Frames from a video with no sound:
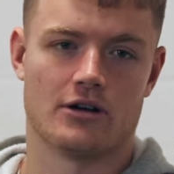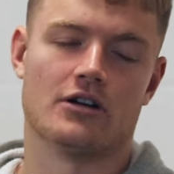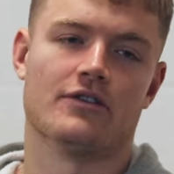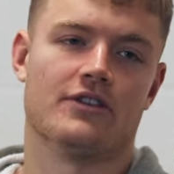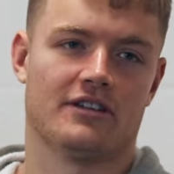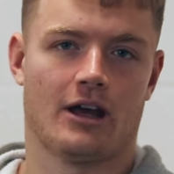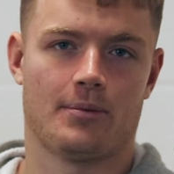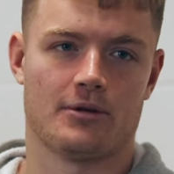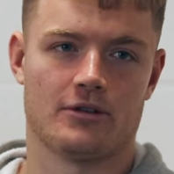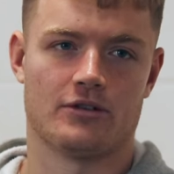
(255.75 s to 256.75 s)
oh, if this
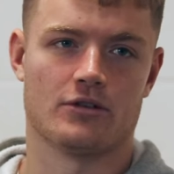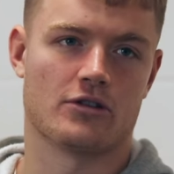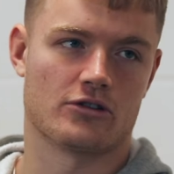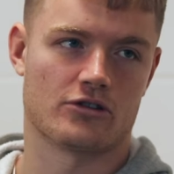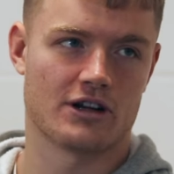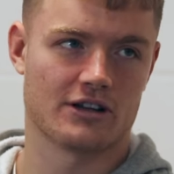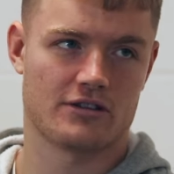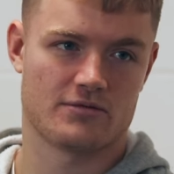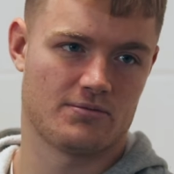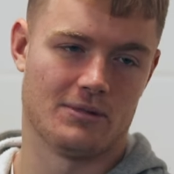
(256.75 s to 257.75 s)
happens, your
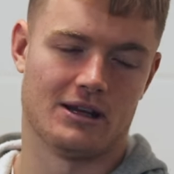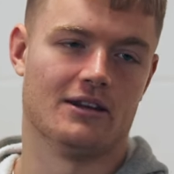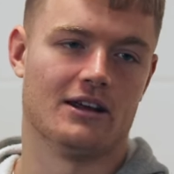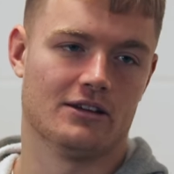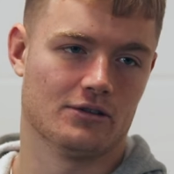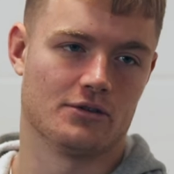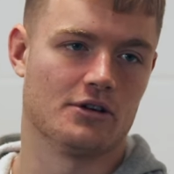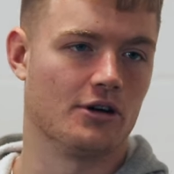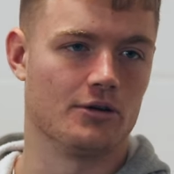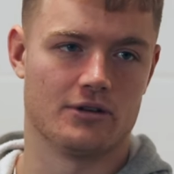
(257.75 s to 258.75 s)
contracts mean this or
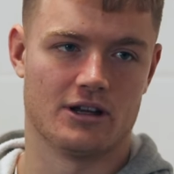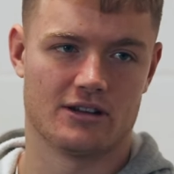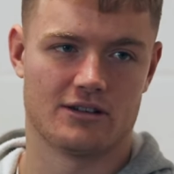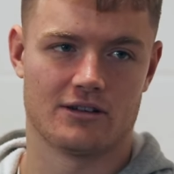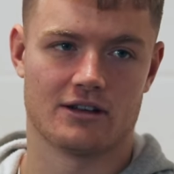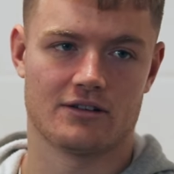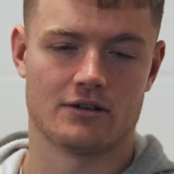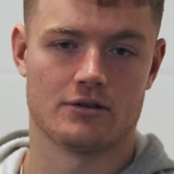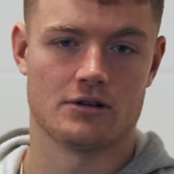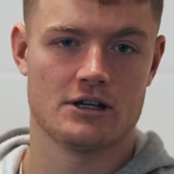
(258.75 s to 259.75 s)
you're owed this, and they're
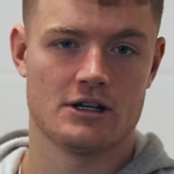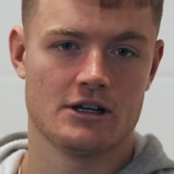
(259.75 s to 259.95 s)
still